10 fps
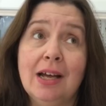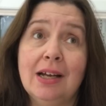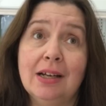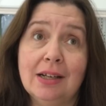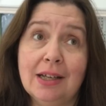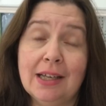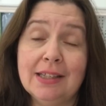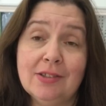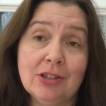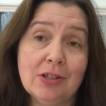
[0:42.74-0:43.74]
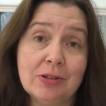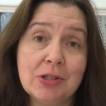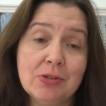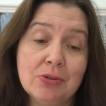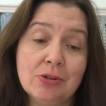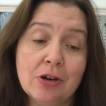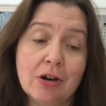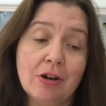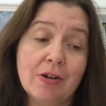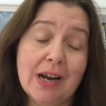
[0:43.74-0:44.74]
uh, any dollar store
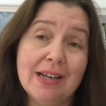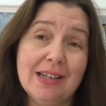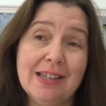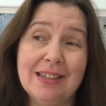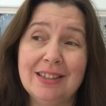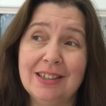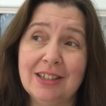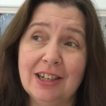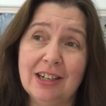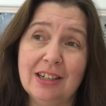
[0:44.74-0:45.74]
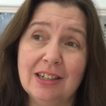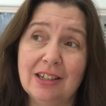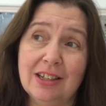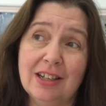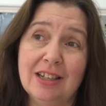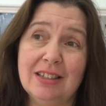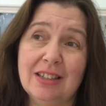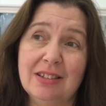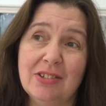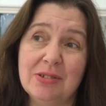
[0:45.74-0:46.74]
or any uh,
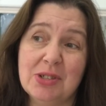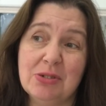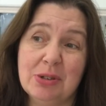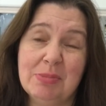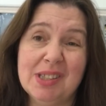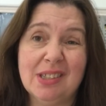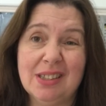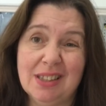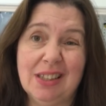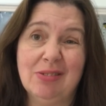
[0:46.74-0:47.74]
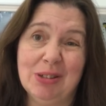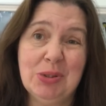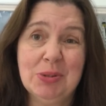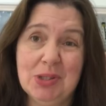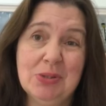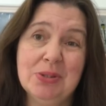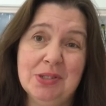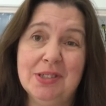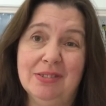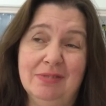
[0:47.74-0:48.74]
other store besides like grocery
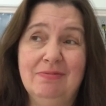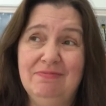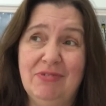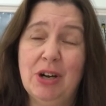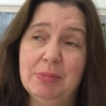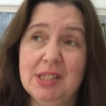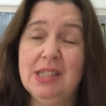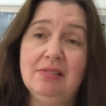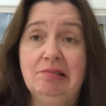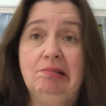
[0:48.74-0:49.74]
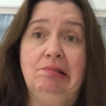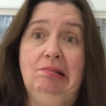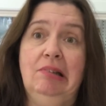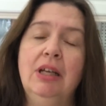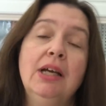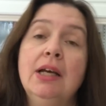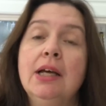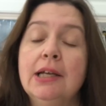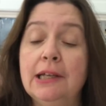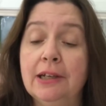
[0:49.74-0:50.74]
stores and pharmacies
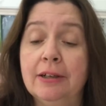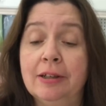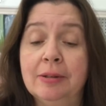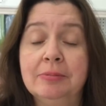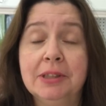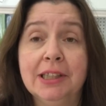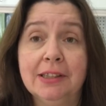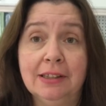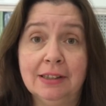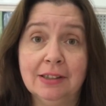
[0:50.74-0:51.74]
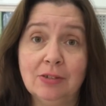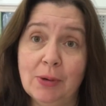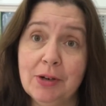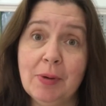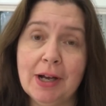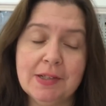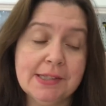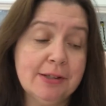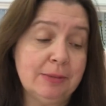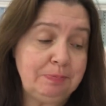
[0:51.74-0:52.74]
um, in quite a while.
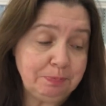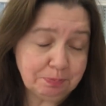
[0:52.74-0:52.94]
So